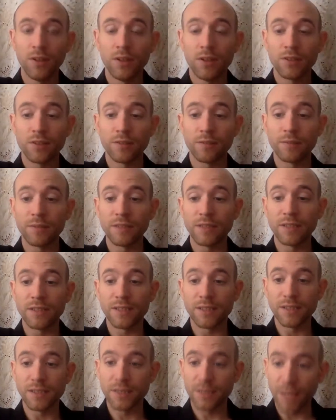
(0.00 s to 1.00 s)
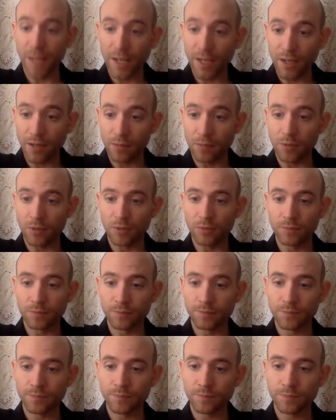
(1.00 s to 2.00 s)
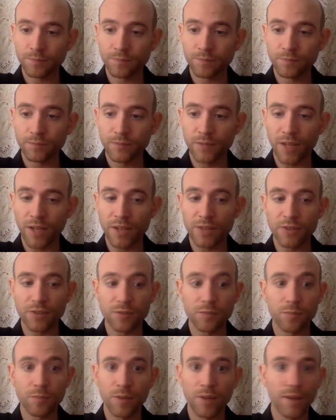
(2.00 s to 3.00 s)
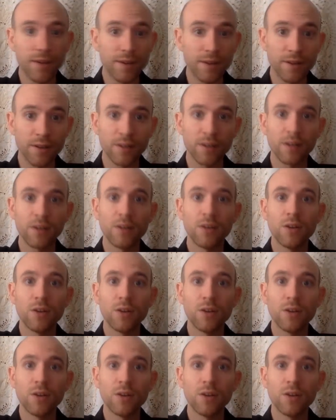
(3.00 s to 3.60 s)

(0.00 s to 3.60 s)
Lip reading: something sustainable, not just pure